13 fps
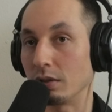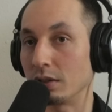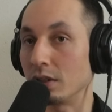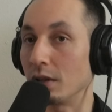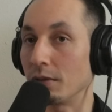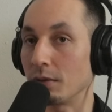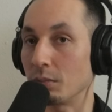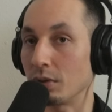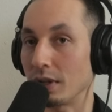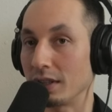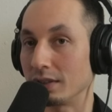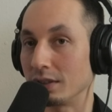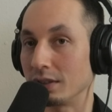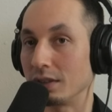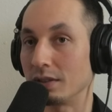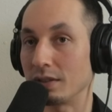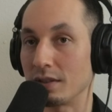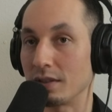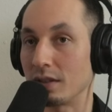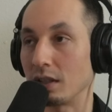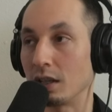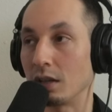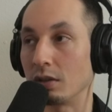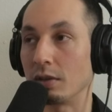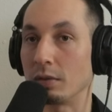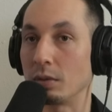to different places and seeing how
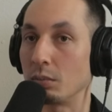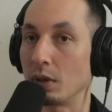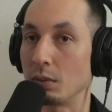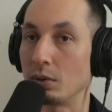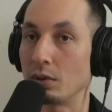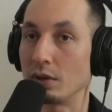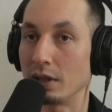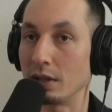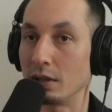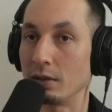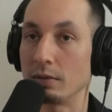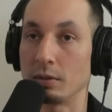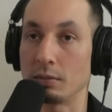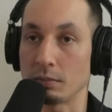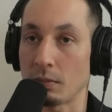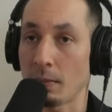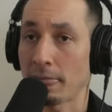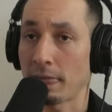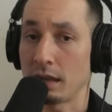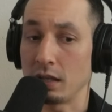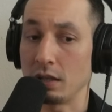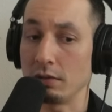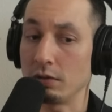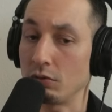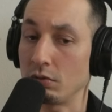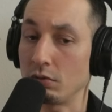different people live and
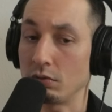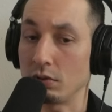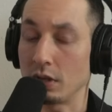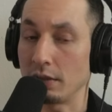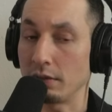even even